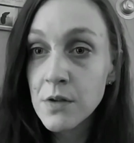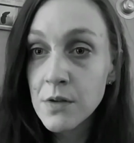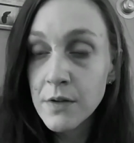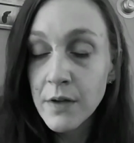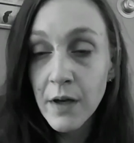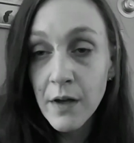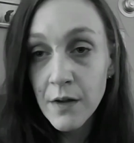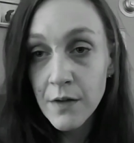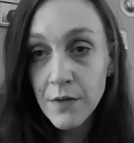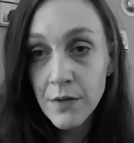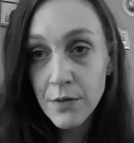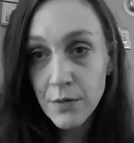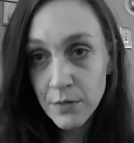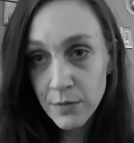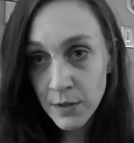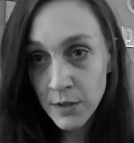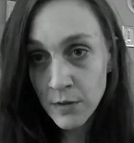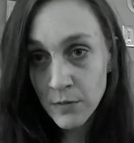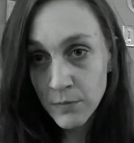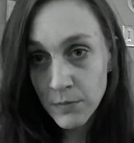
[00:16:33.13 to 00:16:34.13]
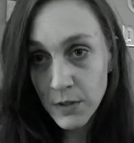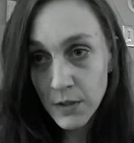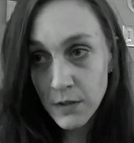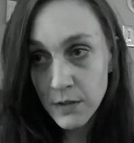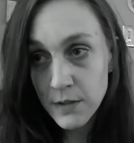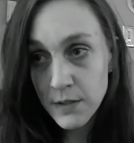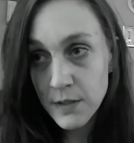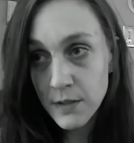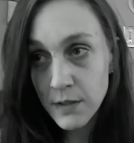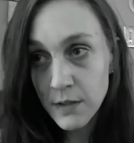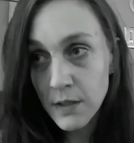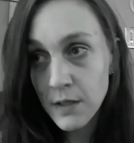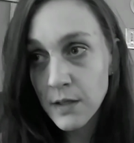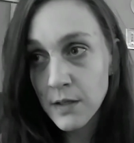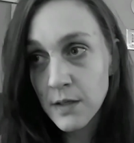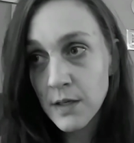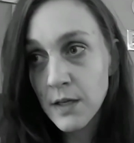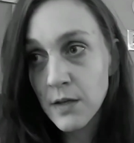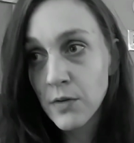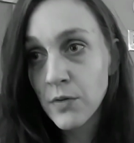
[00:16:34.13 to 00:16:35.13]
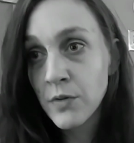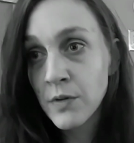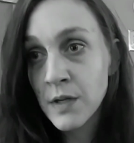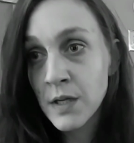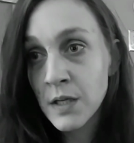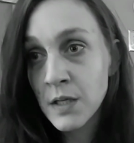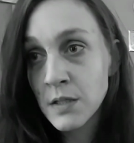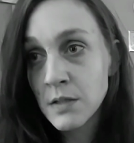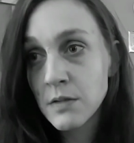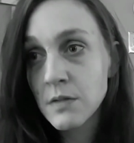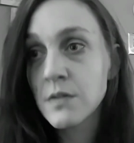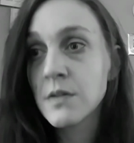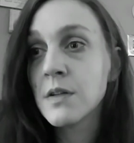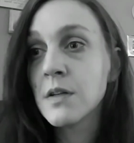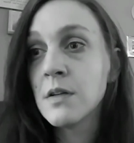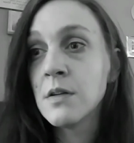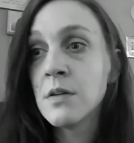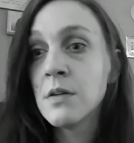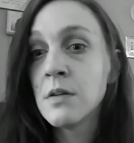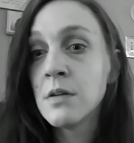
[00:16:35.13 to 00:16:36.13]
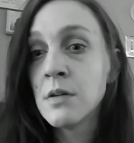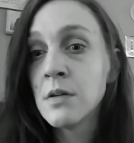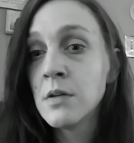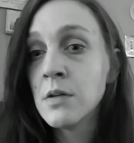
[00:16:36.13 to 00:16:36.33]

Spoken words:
death around me lately, and illness and